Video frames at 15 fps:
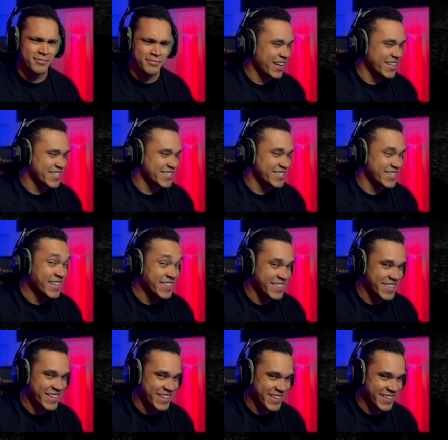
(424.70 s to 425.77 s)
A
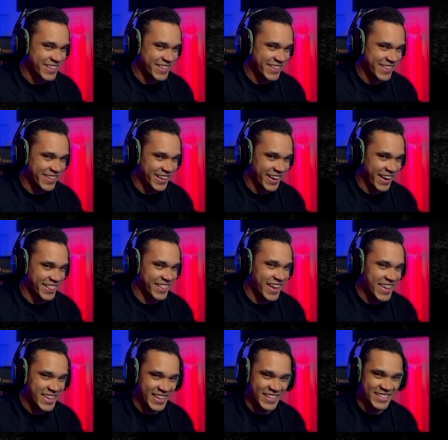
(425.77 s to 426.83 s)
synth. I
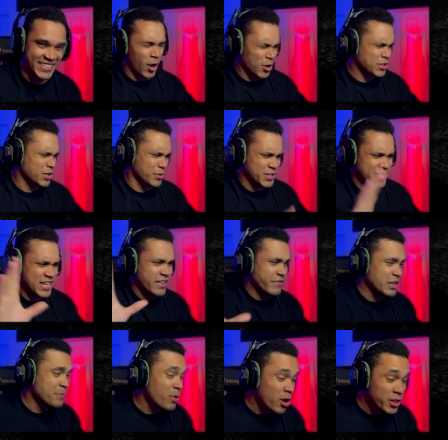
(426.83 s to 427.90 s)
like it. Also a T
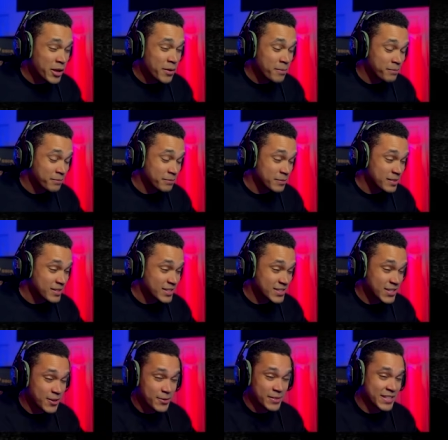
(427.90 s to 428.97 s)
V polo.
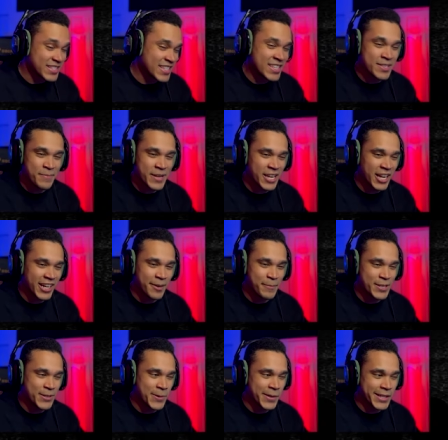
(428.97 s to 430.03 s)
So does this mean I'm going to
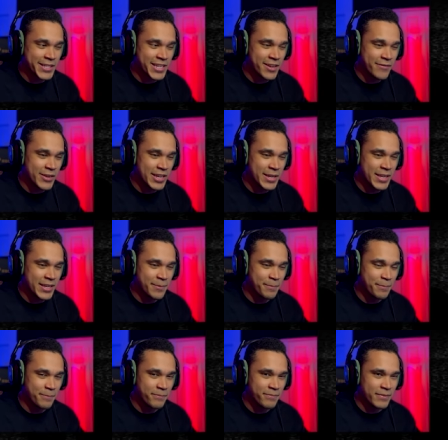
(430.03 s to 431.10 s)
be doing a T V
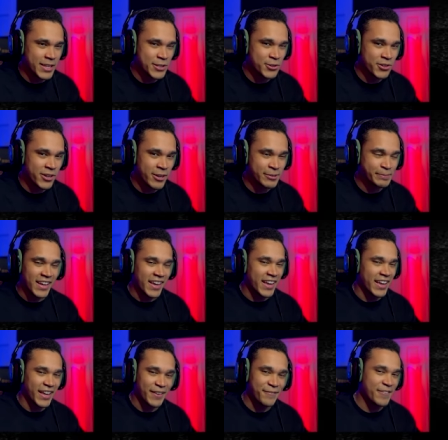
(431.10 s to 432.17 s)
intro?
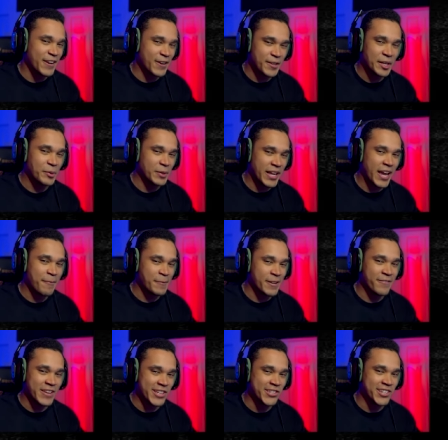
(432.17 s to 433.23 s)
Uh, I figured it would happen
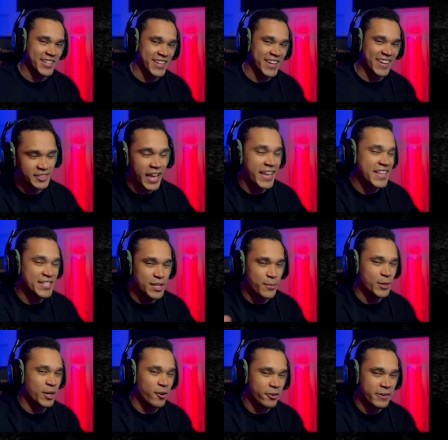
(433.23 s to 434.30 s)
eventually. I guess you
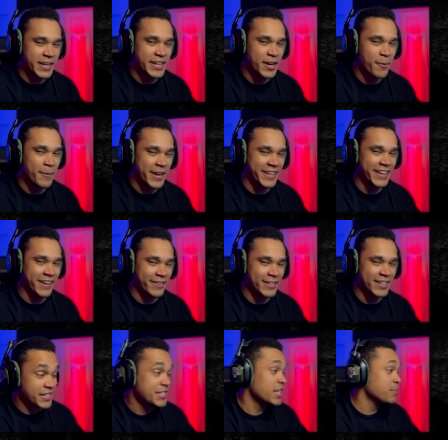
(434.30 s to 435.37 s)
would already know by now,
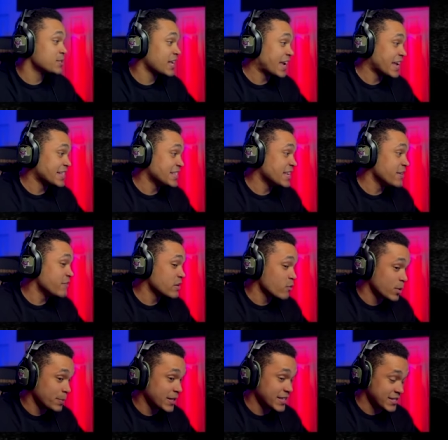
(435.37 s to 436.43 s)
huh? It seems like a T V
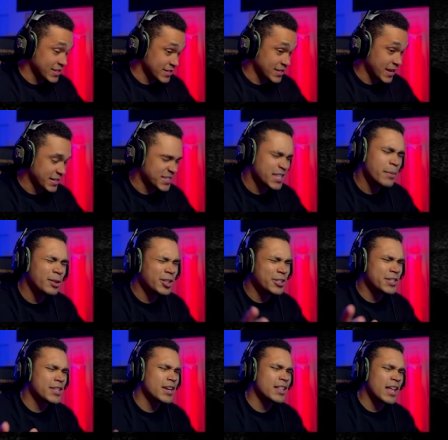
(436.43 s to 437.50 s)
replaced his head, similar
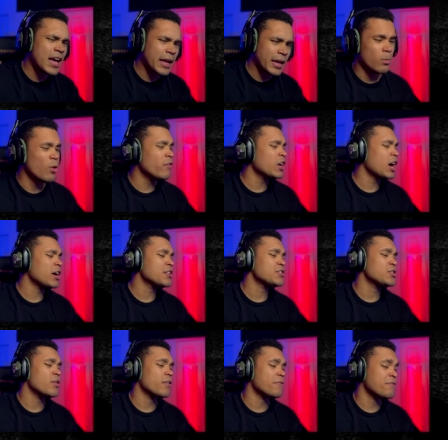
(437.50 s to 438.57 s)
to the clock. Moving on
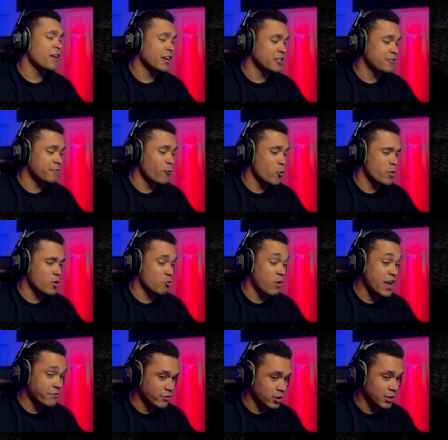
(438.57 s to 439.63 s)
to effect for the
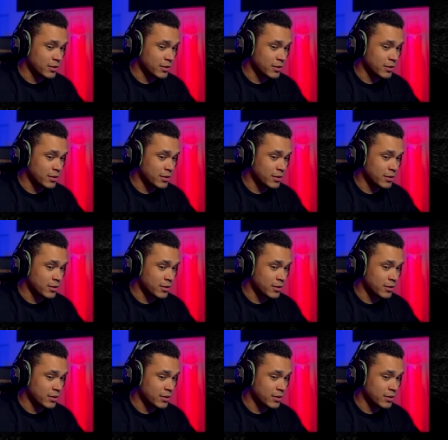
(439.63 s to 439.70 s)
rifle.